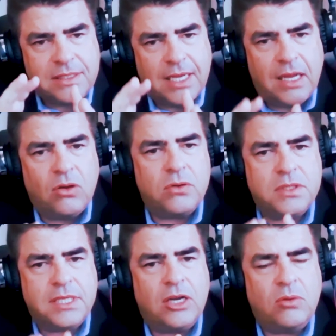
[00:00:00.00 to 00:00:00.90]
tell
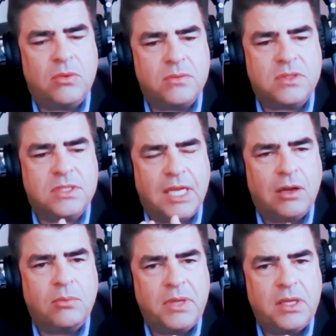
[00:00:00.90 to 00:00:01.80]
tell
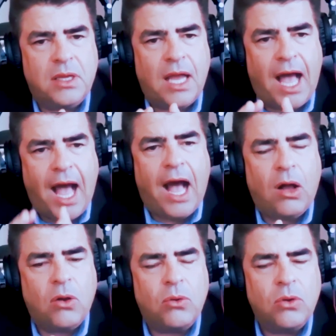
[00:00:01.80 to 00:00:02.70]
tell me
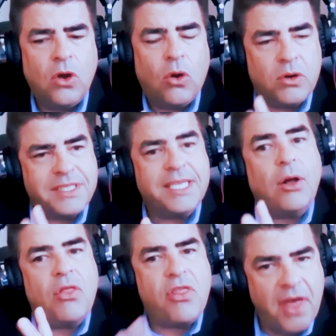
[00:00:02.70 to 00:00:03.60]
how or
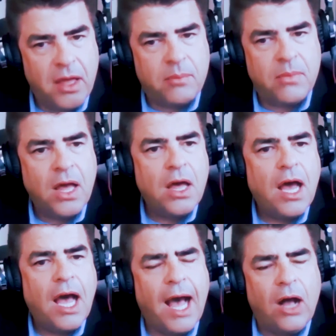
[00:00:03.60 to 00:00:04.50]
tell them
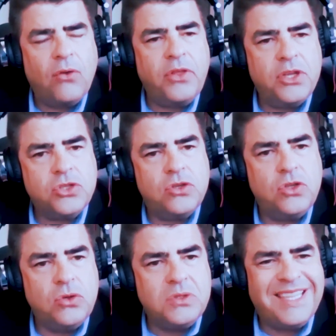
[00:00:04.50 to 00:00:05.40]
how they should
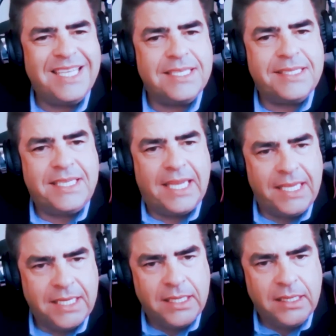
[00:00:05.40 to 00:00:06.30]
use this
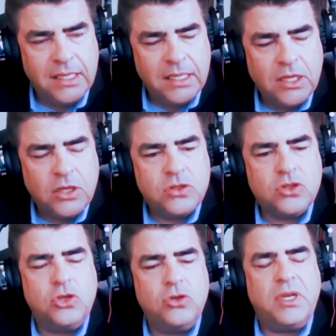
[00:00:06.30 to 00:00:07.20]
data
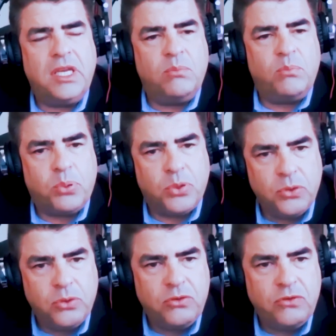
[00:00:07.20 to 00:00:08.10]
to mm-hmm.
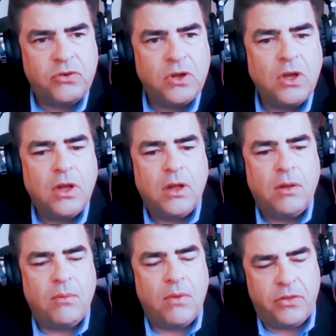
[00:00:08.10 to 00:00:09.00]
improve
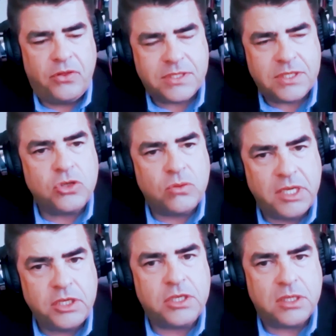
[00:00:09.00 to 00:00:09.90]
the
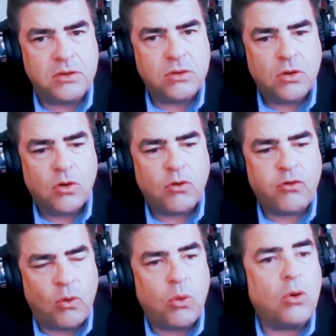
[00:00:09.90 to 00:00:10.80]
situation
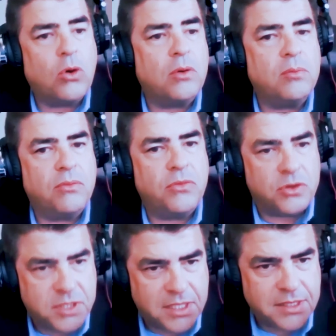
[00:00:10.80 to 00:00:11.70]
for their
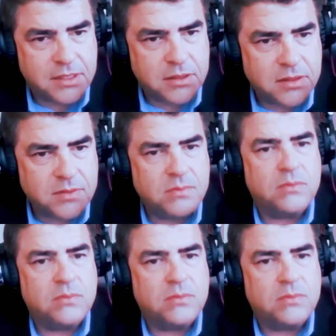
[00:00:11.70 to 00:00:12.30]
citizens?